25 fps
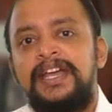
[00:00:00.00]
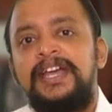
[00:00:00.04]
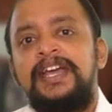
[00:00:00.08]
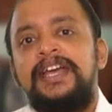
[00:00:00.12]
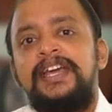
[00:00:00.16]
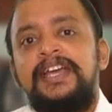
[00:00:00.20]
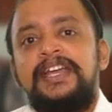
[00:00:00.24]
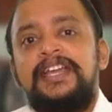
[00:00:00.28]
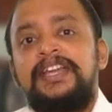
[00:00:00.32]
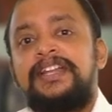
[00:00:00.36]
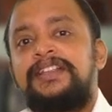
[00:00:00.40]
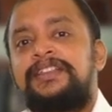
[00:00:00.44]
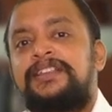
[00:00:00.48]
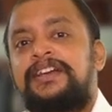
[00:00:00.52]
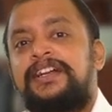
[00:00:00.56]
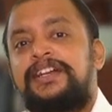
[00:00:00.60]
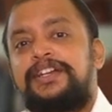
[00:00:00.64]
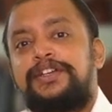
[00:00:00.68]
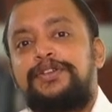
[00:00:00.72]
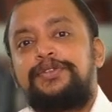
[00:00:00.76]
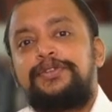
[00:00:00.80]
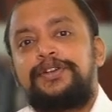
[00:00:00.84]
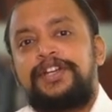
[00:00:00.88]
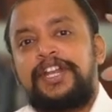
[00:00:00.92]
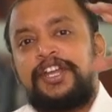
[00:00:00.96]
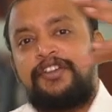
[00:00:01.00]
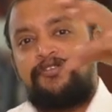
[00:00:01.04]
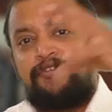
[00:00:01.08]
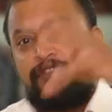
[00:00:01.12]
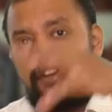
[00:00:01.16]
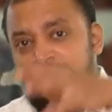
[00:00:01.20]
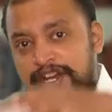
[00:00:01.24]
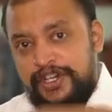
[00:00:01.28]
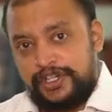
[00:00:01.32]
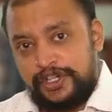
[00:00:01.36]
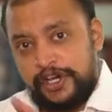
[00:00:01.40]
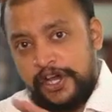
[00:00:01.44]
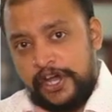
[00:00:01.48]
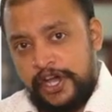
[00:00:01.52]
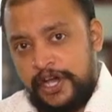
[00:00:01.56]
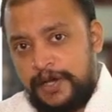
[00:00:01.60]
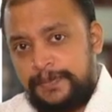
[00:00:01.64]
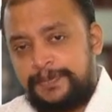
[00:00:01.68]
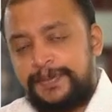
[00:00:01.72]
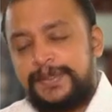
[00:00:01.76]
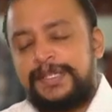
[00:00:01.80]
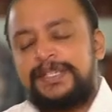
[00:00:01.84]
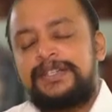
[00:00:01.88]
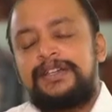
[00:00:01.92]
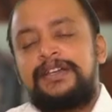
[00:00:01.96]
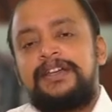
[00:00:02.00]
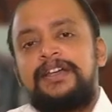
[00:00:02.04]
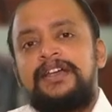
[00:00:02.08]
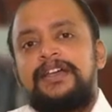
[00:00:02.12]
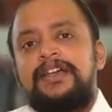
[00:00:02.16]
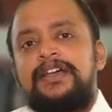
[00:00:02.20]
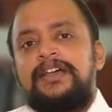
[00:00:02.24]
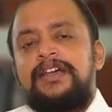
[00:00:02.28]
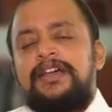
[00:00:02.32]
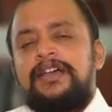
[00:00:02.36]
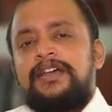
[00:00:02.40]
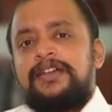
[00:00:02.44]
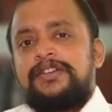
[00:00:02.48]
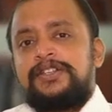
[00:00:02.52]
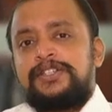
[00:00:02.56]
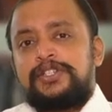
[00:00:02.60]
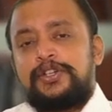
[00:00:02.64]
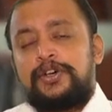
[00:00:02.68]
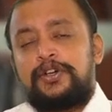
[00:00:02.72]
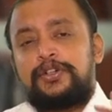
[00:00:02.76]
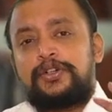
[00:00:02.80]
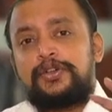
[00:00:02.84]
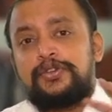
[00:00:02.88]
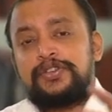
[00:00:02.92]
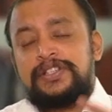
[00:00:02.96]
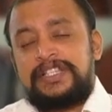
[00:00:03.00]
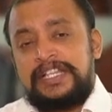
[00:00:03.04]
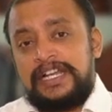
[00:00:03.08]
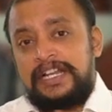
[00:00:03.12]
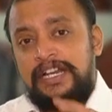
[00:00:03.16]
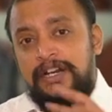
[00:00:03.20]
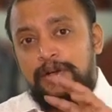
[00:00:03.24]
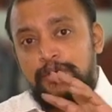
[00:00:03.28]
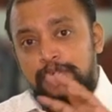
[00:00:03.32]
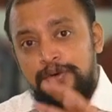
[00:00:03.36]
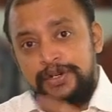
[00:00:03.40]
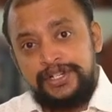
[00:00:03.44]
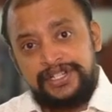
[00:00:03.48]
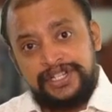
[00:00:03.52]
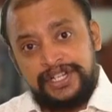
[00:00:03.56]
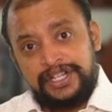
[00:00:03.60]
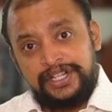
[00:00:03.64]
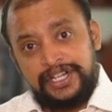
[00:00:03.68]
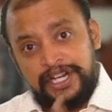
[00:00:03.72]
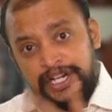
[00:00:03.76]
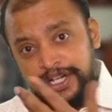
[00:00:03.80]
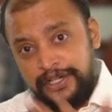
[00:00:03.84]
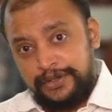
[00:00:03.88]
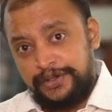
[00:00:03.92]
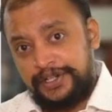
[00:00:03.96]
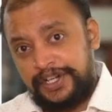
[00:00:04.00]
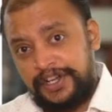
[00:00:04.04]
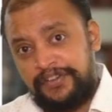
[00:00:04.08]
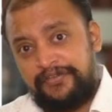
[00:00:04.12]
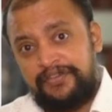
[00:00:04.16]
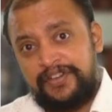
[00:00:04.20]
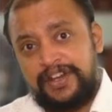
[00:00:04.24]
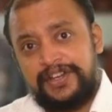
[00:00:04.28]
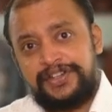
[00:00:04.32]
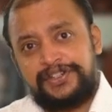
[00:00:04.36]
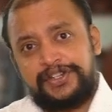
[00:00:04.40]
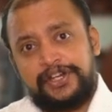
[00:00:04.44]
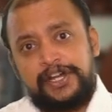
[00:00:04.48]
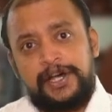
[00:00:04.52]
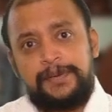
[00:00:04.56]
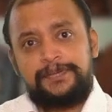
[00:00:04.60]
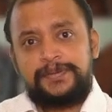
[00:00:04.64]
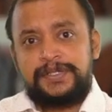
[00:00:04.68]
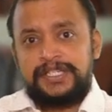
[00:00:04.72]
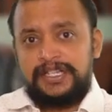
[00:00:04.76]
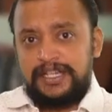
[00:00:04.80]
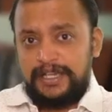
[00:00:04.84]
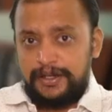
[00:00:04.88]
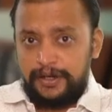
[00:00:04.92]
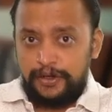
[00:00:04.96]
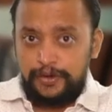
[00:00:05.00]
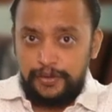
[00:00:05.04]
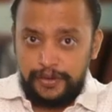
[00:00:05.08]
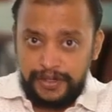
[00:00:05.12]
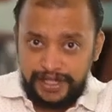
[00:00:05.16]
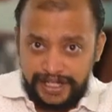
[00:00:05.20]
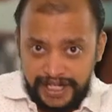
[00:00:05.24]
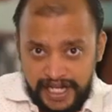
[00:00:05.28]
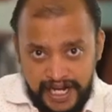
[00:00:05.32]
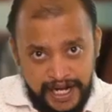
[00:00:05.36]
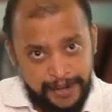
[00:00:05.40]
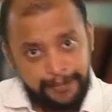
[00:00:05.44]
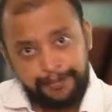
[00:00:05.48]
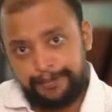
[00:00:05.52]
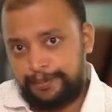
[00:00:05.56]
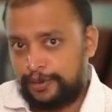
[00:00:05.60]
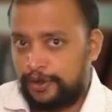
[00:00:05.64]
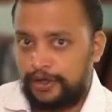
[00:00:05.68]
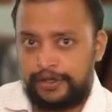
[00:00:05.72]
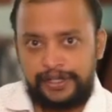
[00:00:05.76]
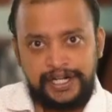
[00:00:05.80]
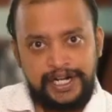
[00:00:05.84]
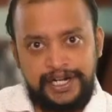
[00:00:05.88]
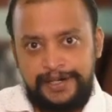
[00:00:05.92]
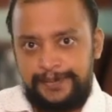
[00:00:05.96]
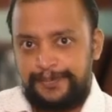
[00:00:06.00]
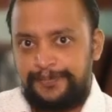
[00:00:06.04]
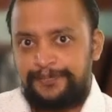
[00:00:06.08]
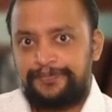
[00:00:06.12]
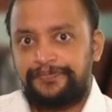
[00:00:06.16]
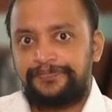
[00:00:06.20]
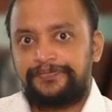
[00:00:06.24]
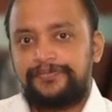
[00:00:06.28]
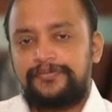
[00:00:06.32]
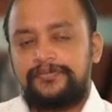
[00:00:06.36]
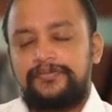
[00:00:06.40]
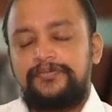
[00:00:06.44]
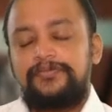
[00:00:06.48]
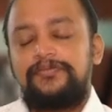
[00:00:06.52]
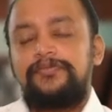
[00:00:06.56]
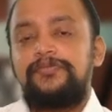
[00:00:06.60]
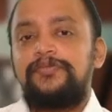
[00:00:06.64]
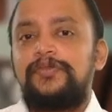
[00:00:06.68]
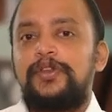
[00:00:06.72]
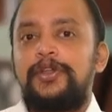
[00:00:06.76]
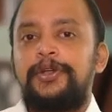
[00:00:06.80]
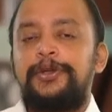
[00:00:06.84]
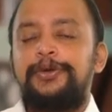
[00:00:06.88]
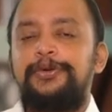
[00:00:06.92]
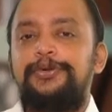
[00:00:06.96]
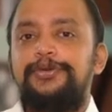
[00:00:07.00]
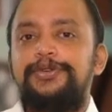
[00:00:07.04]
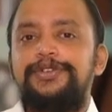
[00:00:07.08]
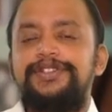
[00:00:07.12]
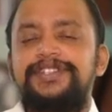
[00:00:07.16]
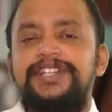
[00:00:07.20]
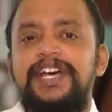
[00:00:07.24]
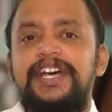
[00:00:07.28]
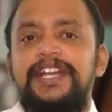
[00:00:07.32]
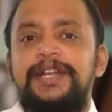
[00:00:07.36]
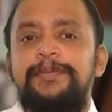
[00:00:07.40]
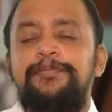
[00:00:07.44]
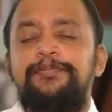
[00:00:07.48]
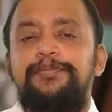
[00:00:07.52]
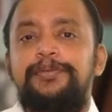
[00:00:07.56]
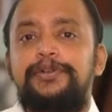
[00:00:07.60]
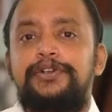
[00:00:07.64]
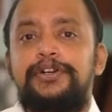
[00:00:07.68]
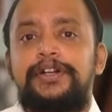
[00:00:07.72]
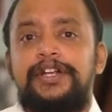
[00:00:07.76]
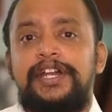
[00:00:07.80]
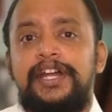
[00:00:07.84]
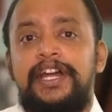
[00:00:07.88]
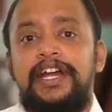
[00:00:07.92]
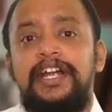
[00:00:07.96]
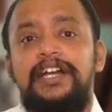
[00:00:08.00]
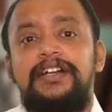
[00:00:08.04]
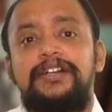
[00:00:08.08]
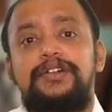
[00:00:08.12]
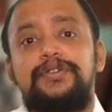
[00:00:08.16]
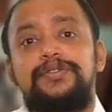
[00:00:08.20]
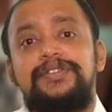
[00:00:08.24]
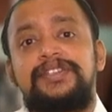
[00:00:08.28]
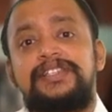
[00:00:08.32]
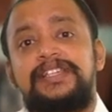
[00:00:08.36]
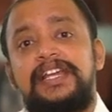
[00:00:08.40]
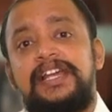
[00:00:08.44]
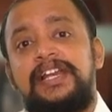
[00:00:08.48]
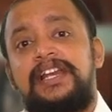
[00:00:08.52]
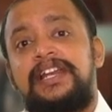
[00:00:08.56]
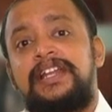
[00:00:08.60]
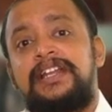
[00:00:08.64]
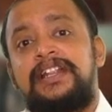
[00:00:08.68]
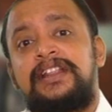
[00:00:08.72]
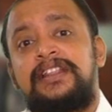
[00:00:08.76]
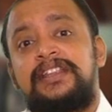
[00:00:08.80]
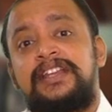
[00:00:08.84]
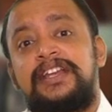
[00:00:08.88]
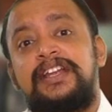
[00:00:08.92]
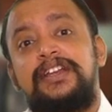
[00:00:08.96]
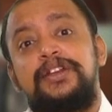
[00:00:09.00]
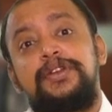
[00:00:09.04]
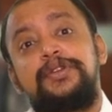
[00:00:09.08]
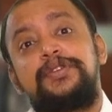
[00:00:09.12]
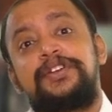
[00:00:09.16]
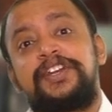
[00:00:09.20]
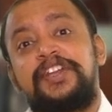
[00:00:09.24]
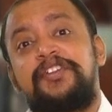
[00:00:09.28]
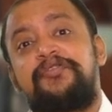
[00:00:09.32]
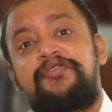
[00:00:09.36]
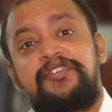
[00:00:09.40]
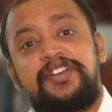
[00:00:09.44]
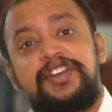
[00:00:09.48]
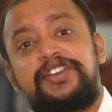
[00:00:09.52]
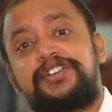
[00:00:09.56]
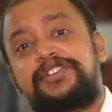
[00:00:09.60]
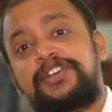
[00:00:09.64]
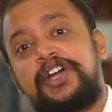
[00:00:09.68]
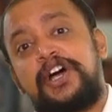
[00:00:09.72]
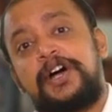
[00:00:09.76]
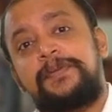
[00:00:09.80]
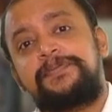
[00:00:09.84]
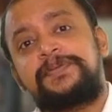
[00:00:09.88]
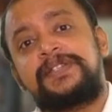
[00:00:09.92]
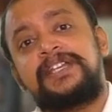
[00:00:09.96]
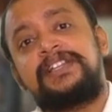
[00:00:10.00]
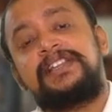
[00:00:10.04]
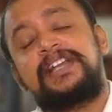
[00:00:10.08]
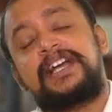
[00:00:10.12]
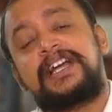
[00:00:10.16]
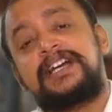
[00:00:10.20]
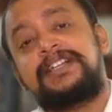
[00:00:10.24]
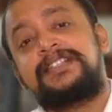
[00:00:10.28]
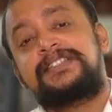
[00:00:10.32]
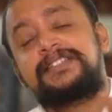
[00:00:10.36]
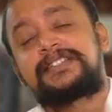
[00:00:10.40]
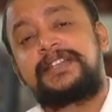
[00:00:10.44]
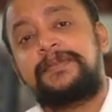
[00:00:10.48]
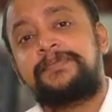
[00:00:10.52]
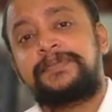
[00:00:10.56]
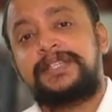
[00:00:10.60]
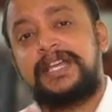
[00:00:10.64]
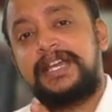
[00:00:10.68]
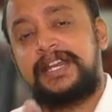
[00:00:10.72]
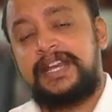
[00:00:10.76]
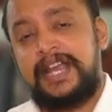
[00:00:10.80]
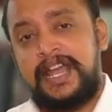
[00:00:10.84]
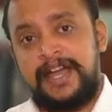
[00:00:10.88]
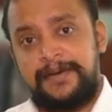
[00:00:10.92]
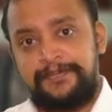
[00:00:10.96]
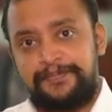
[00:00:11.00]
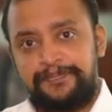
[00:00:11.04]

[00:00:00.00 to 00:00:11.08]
In the duty free shops, so to sell goods in the duty free shops, goods are imported goods are imported to sell in the duty free shops in the customs area.